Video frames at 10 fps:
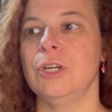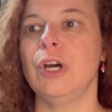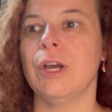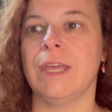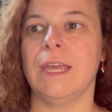
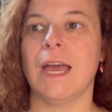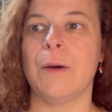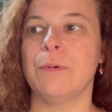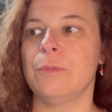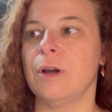cookie, I
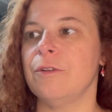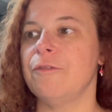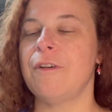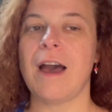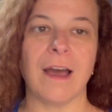would want
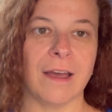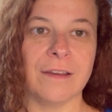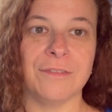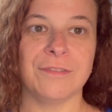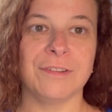five.